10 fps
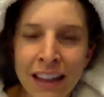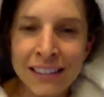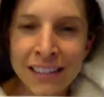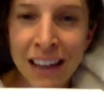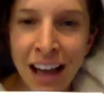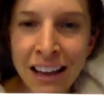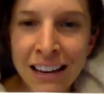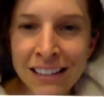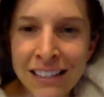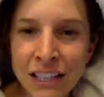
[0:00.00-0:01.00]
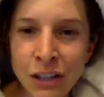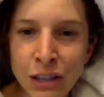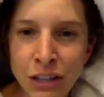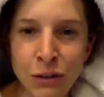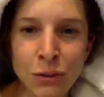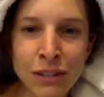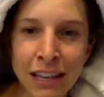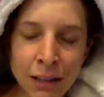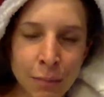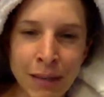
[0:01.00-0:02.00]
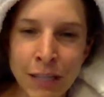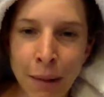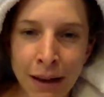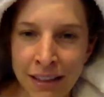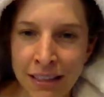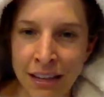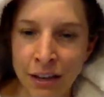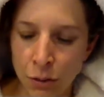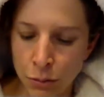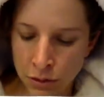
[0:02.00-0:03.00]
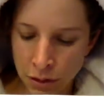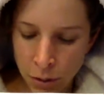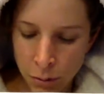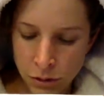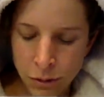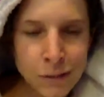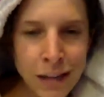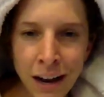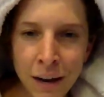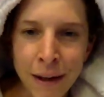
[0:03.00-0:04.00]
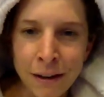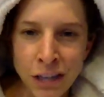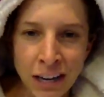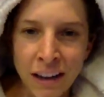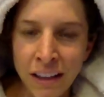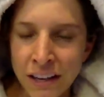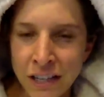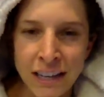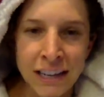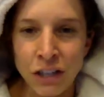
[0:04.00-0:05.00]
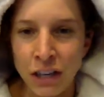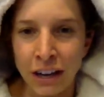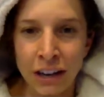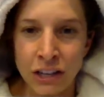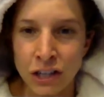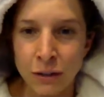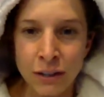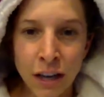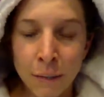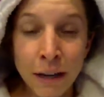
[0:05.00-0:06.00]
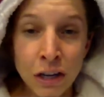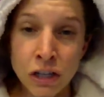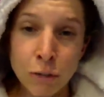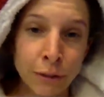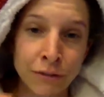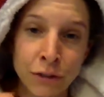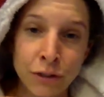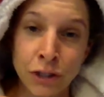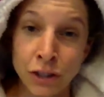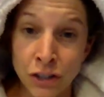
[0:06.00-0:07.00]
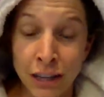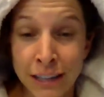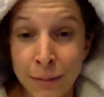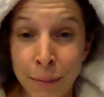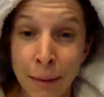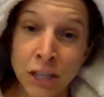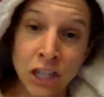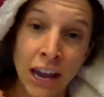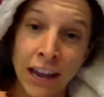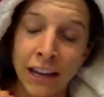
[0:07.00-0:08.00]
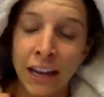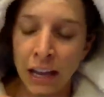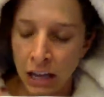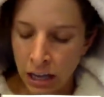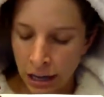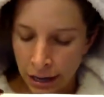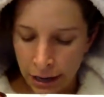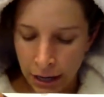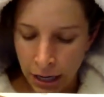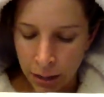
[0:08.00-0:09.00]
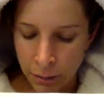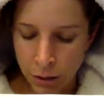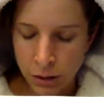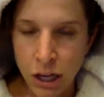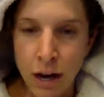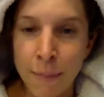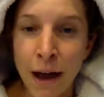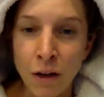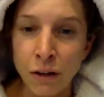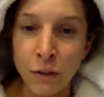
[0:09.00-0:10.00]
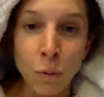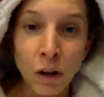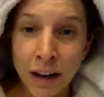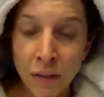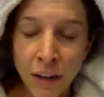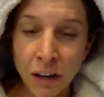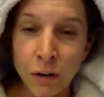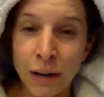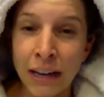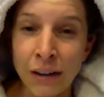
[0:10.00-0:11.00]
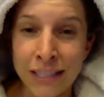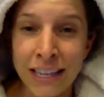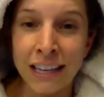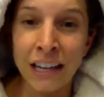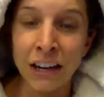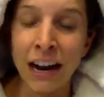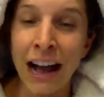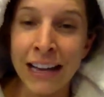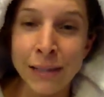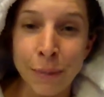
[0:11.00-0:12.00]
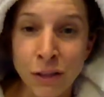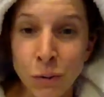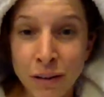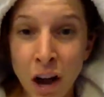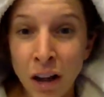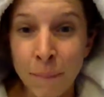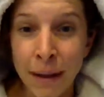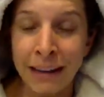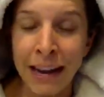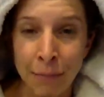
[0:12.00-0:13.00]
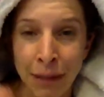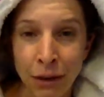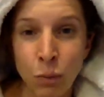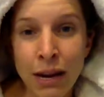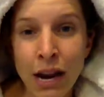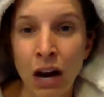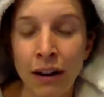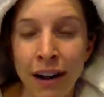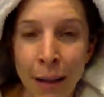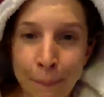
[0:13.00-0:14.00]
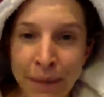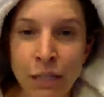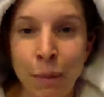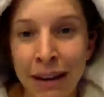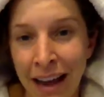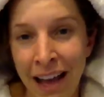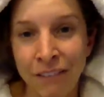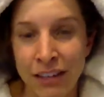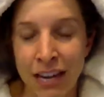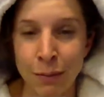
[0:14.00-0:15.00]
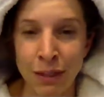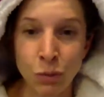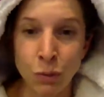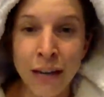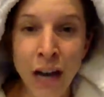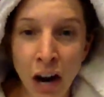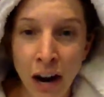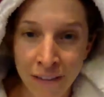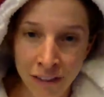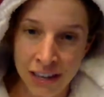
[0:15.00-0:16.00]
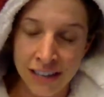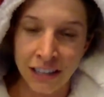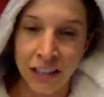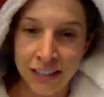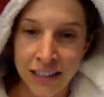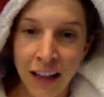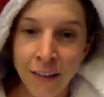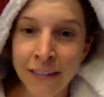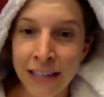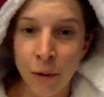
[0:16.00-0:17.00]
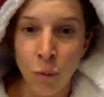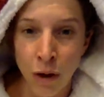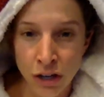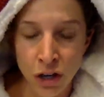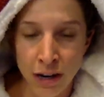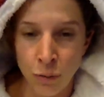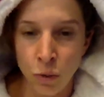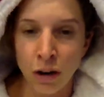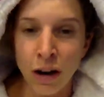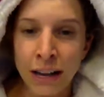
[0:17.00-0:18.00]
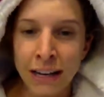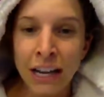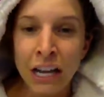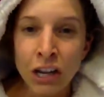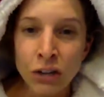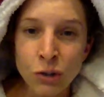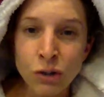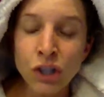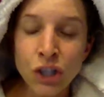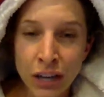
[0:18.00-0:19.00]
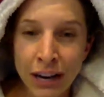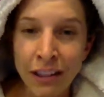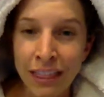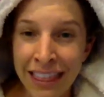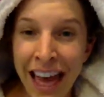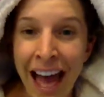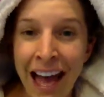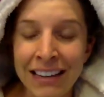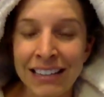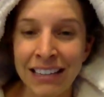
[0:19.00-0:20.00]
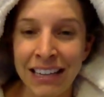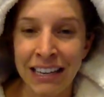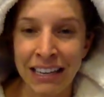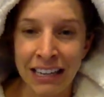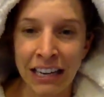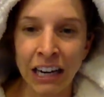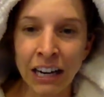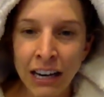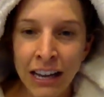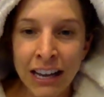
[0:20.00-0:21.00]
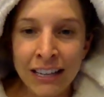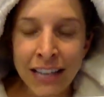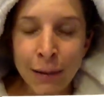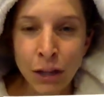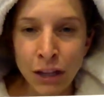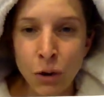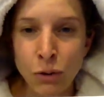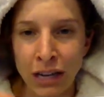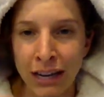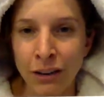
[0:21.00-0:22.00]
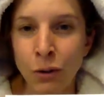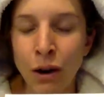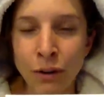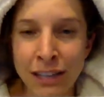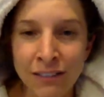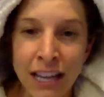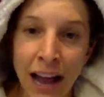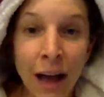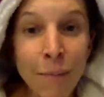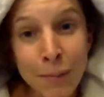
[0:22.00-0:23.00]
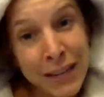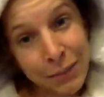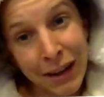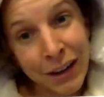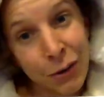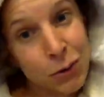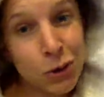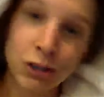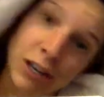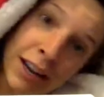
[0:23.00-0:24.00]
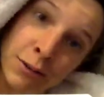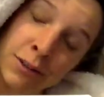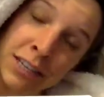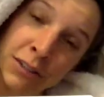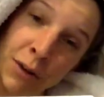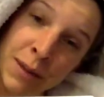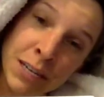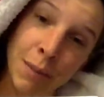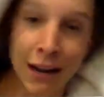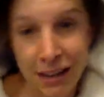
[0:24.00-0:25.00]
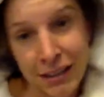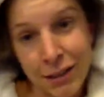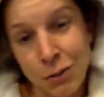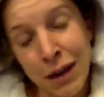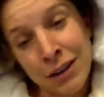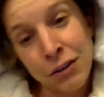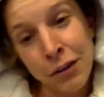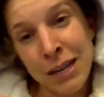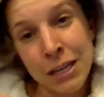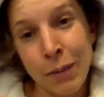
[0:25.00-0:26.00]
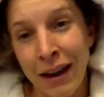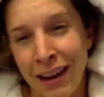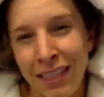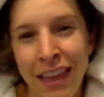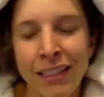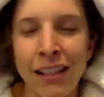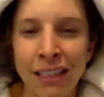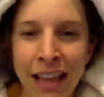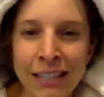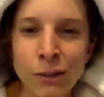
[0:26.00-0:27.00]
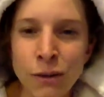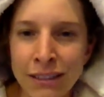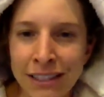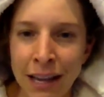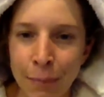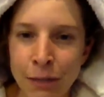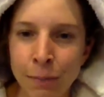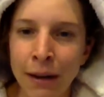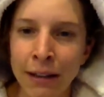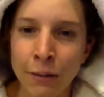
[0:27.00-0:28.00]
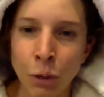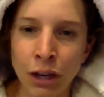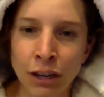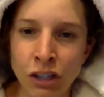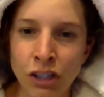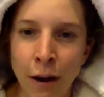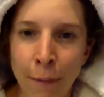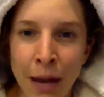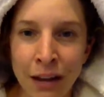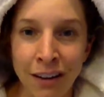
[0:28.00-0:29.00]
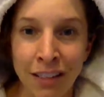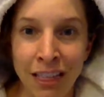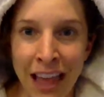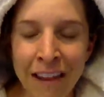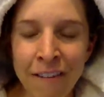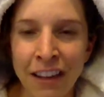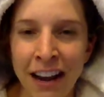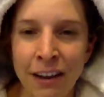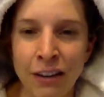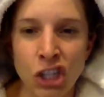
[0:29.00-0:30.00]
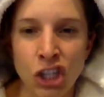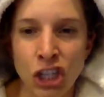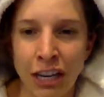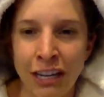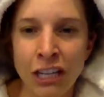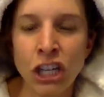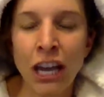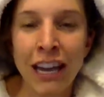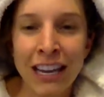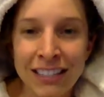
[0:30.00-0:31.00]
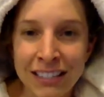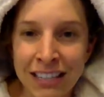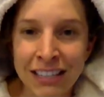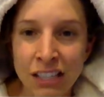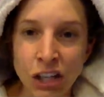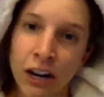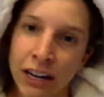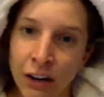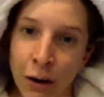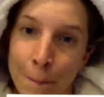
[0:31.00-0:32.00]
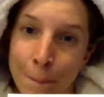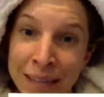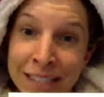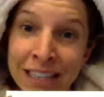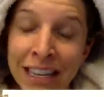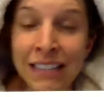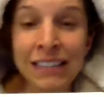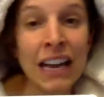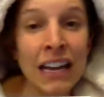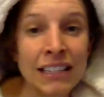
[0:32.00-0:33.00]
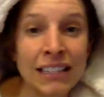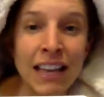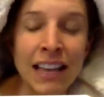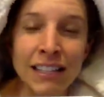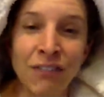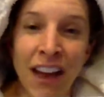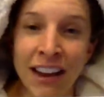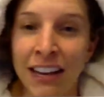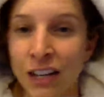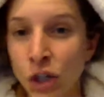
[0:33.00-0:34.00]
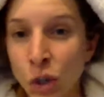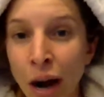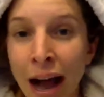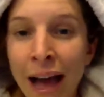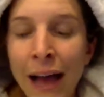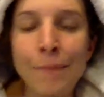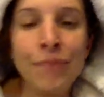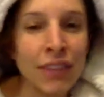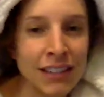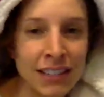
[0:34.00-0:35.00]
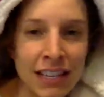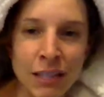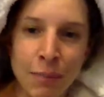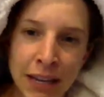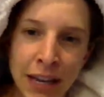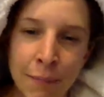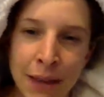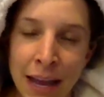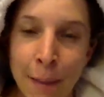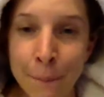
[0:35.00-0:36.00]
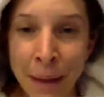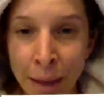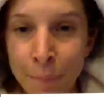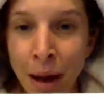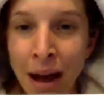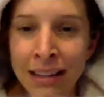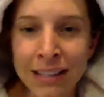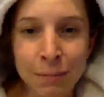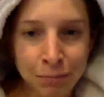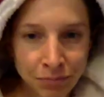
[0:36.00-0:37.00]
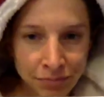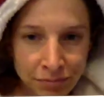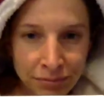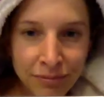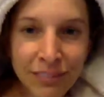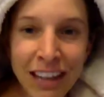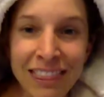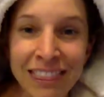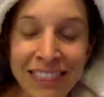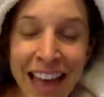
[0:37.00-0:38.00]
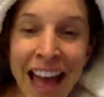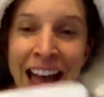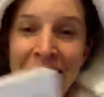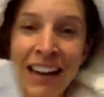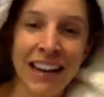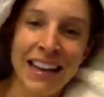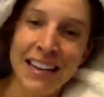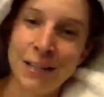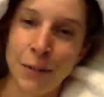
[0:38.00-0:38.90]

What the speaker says: to not necessarily use like the Beachbody lingo. So don't talk about Shakeology as Shakeology. You can talk about your superfoods, your sexy mama shake. You could talk about the workout that you're doing, how it's kicking your ass, but don't call it by name. Like, we are not Beachbody advertisements. We are advertising ourselves and what journey we're on. So just share that in here. Same with coaching. You don't always have to say, I'm a Beachbody coach. I do this for Beachbody. This is what I do for Beachbody. Like, the less you can say Beachbody, the more you can just talk about your life and how it's changed since starting your own business, since finding a tribe, since becoming a babe boss. That is